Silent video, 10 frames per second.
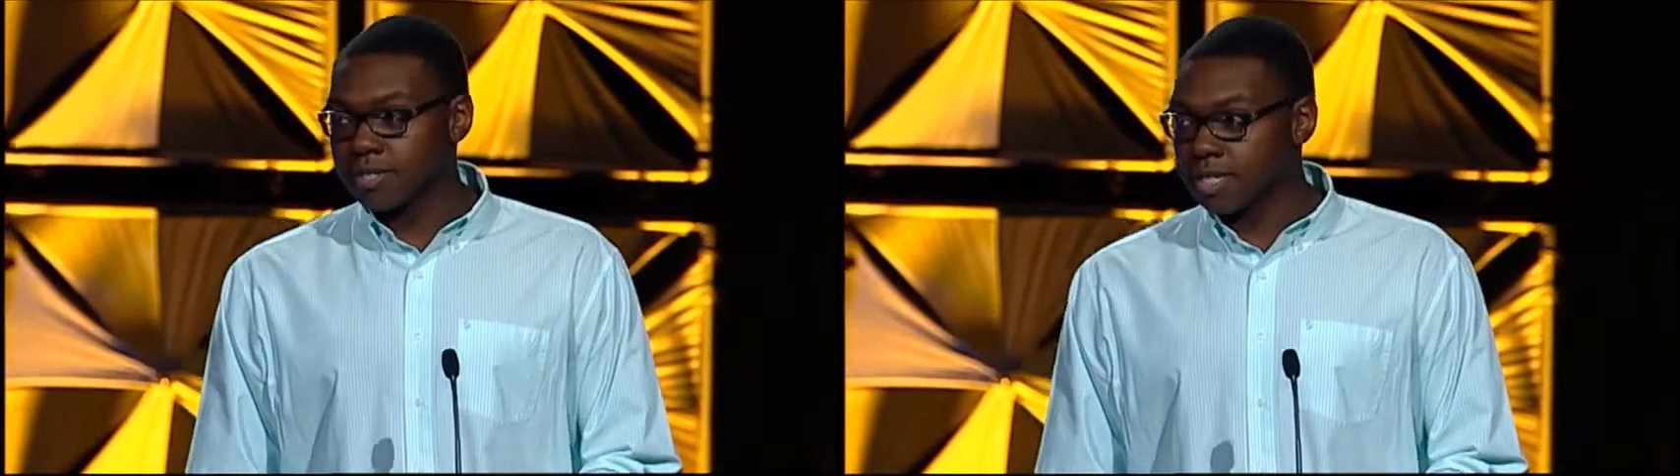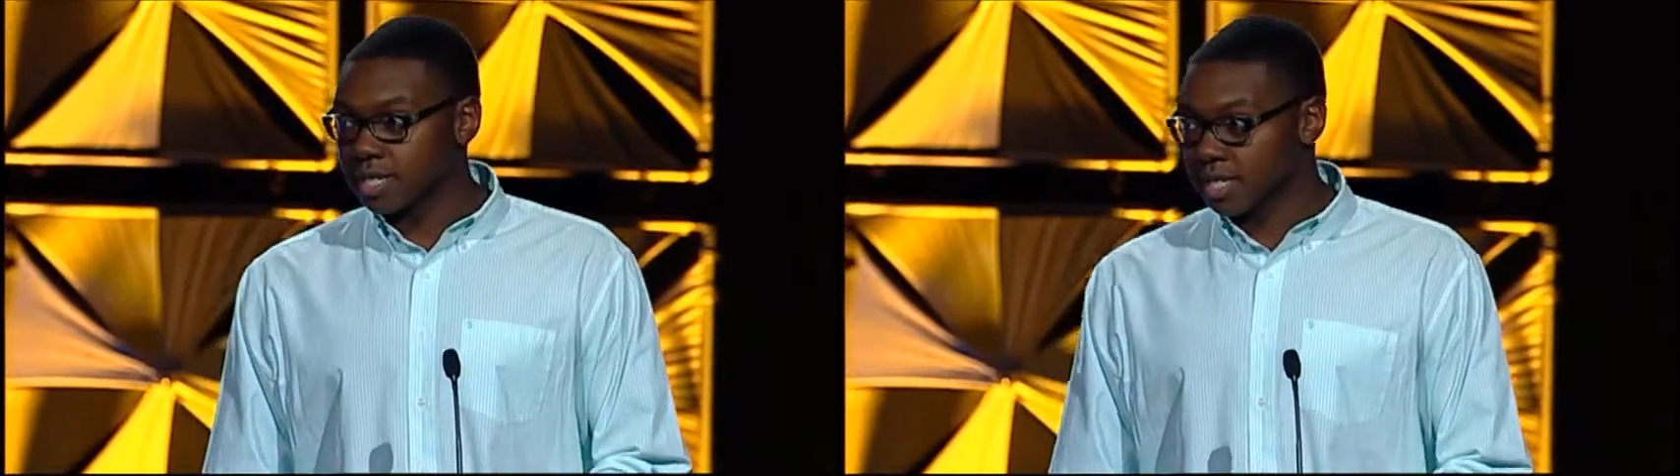
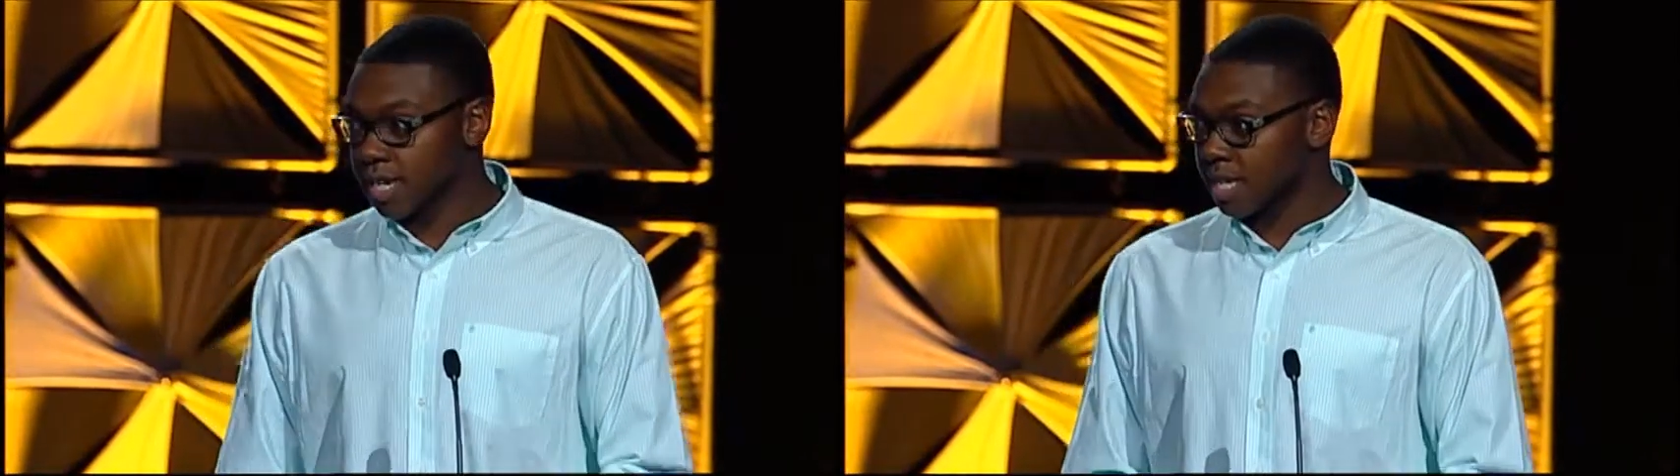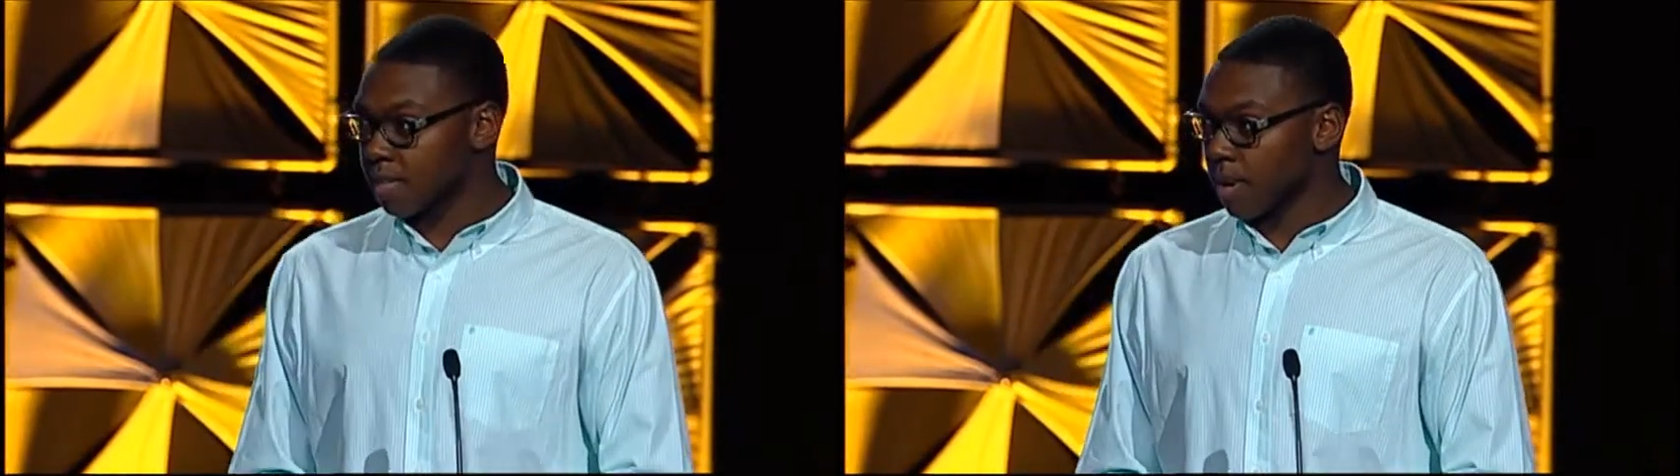to
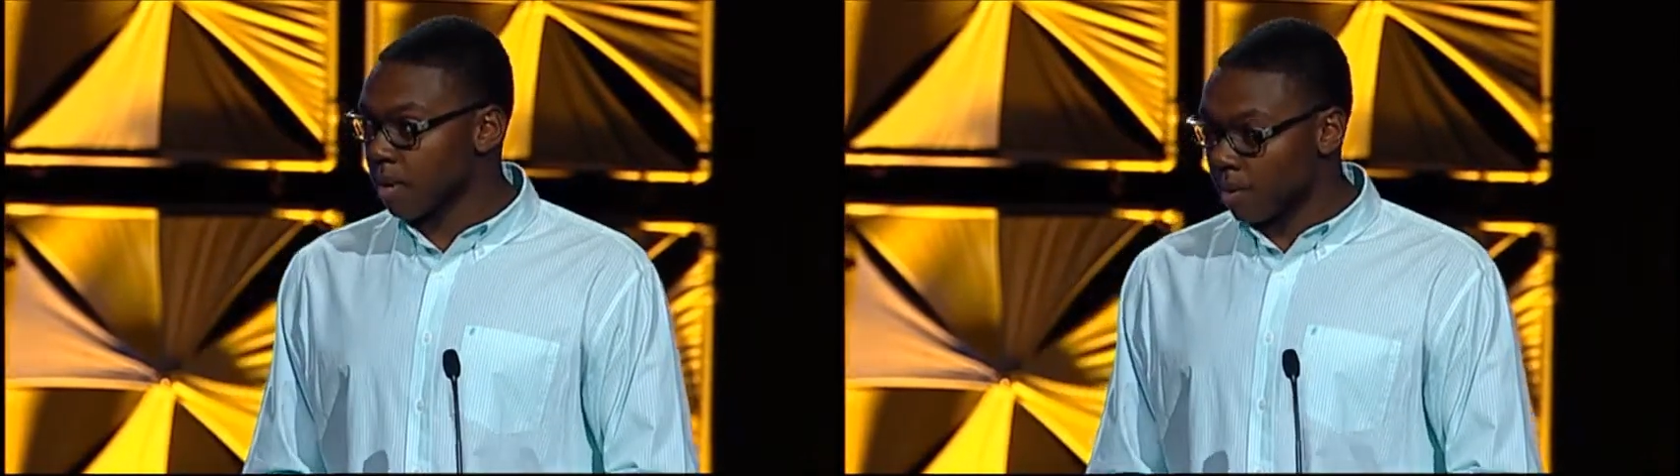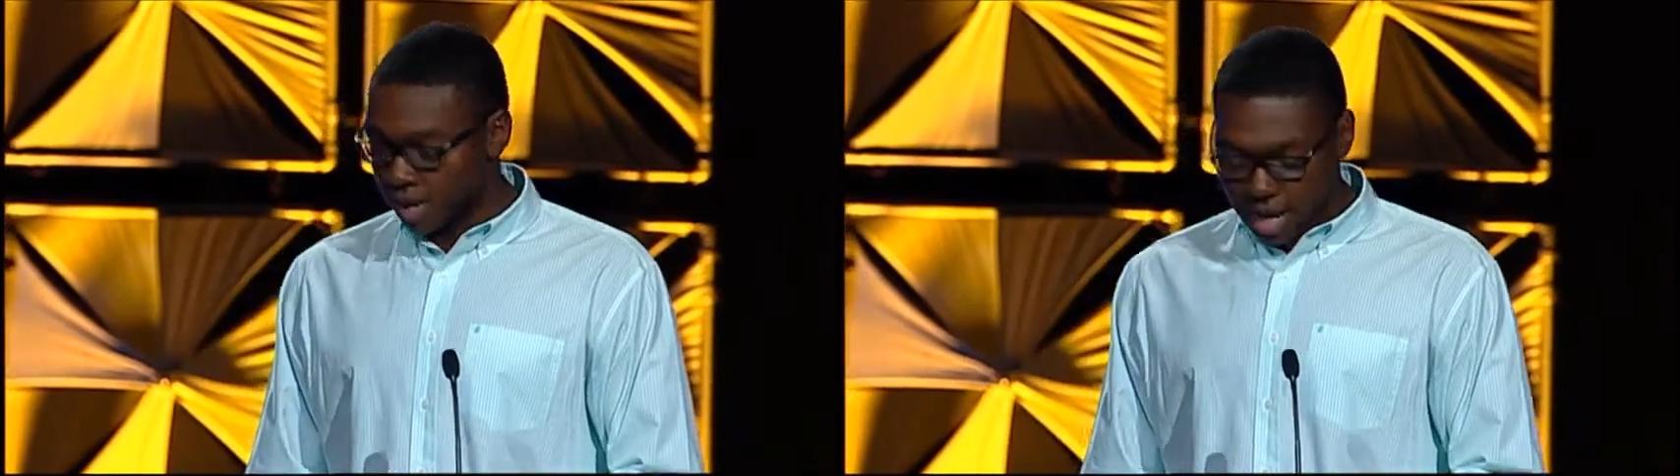success by
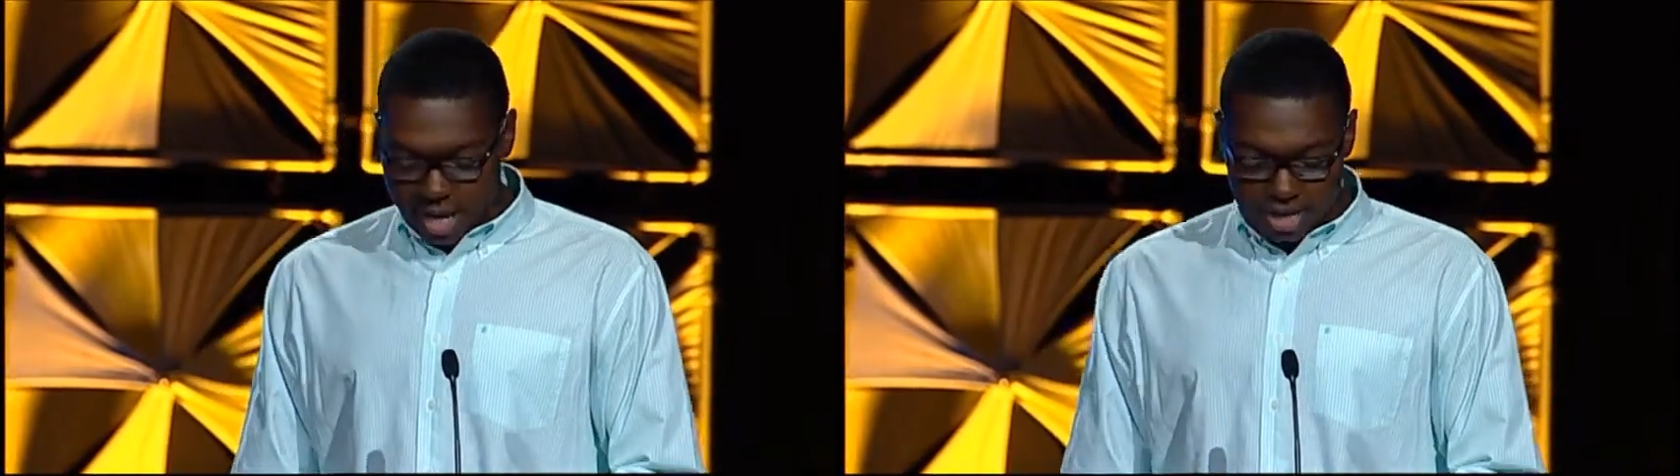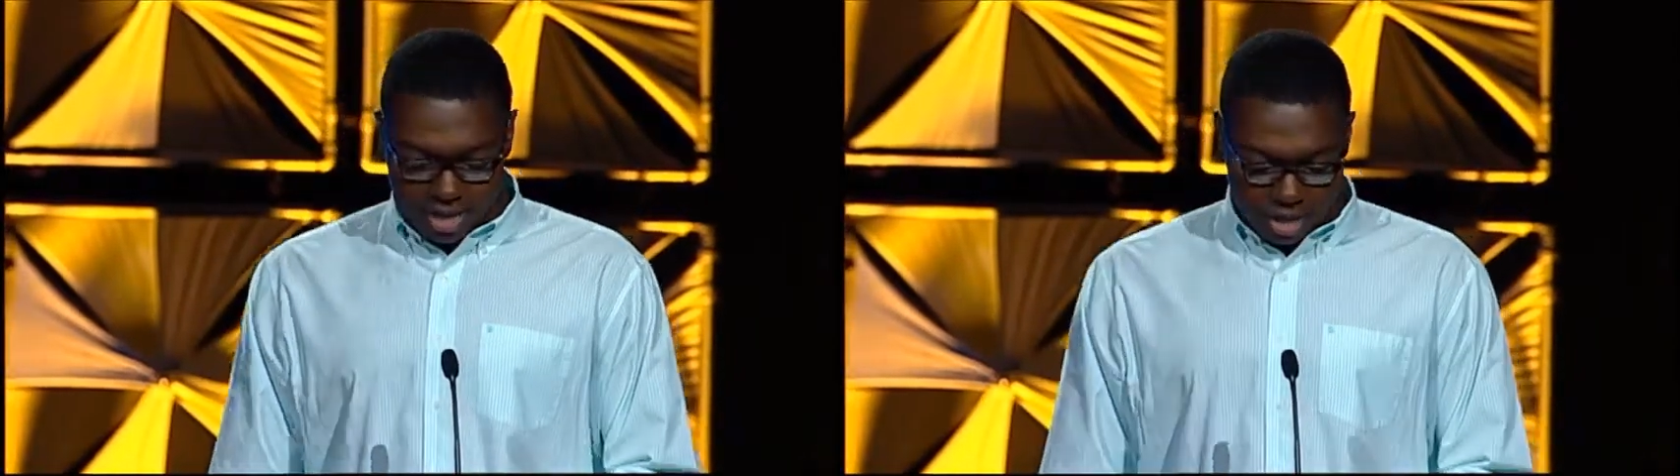going to
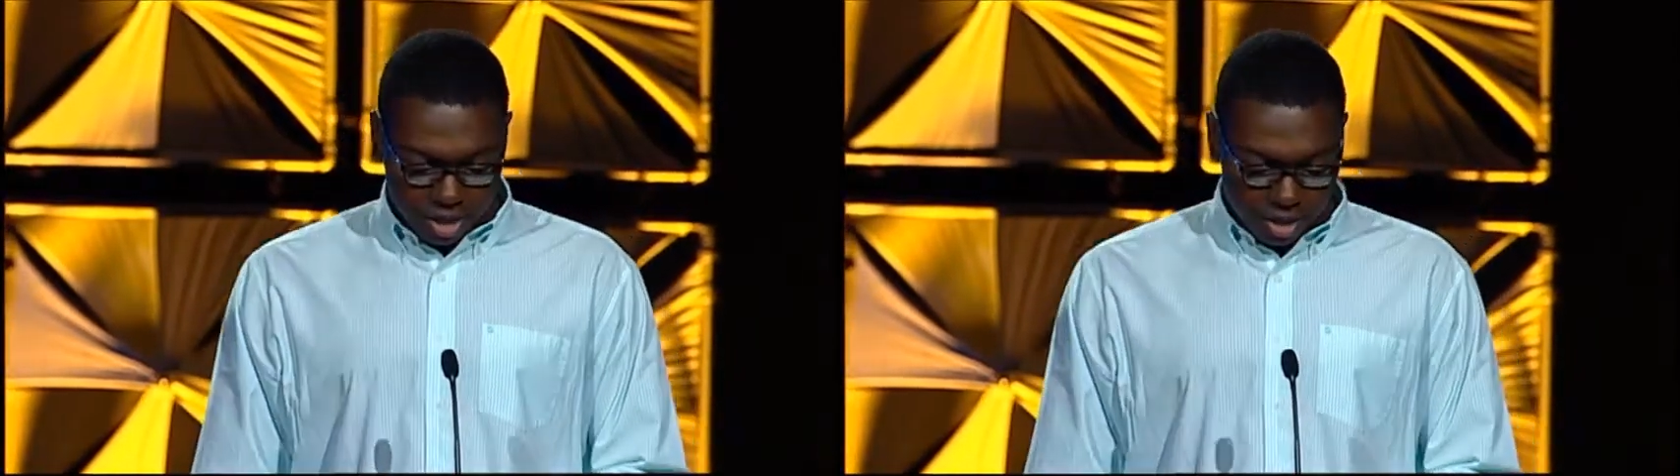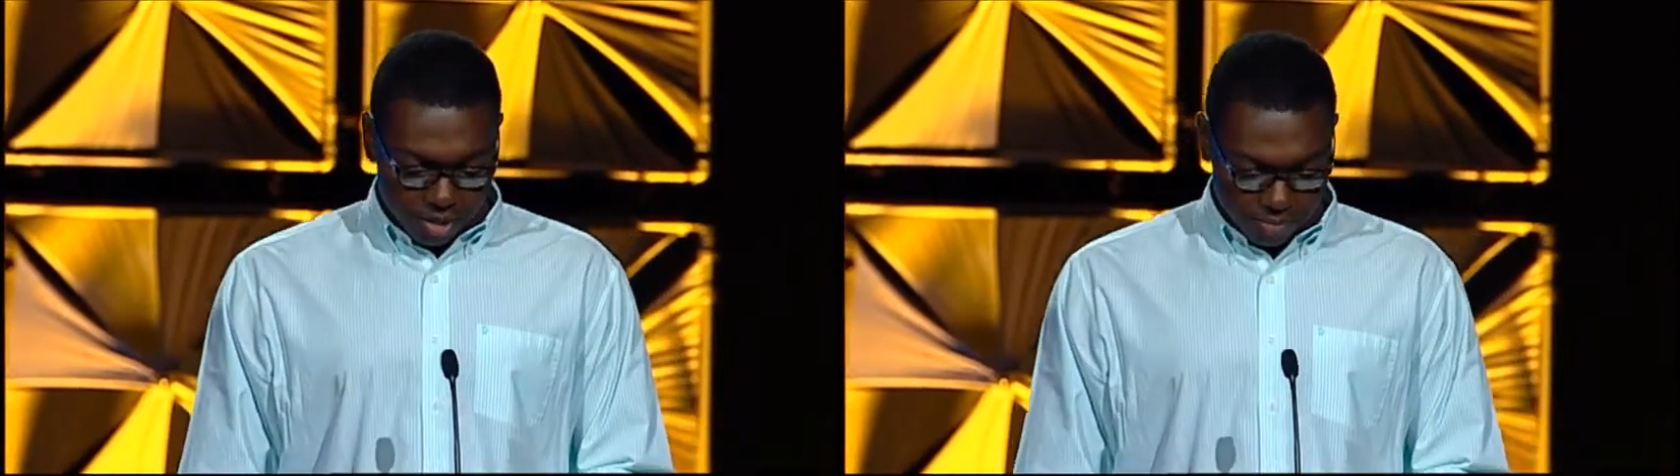college next year.